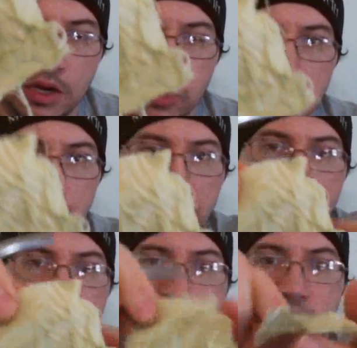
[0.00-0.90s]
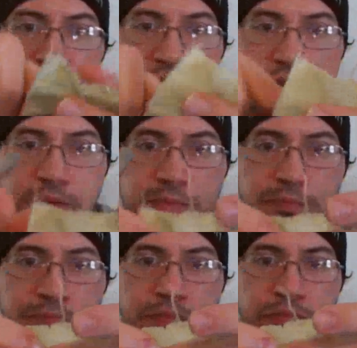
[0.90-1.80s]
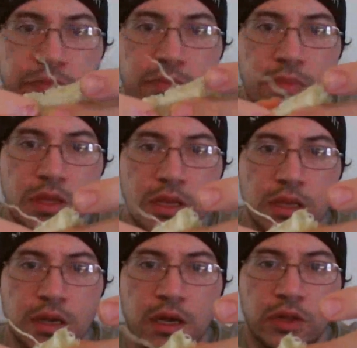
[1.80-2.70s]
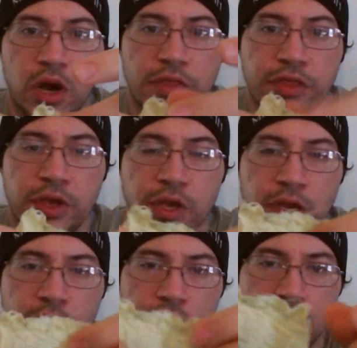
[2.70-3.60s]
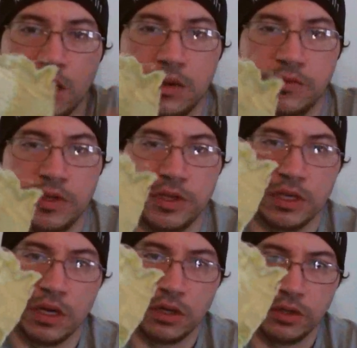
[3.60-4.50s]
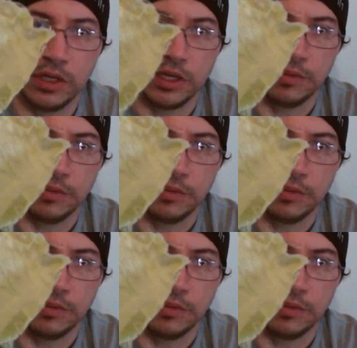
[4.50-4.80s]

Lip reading: actually made out of a cloth. What is it called?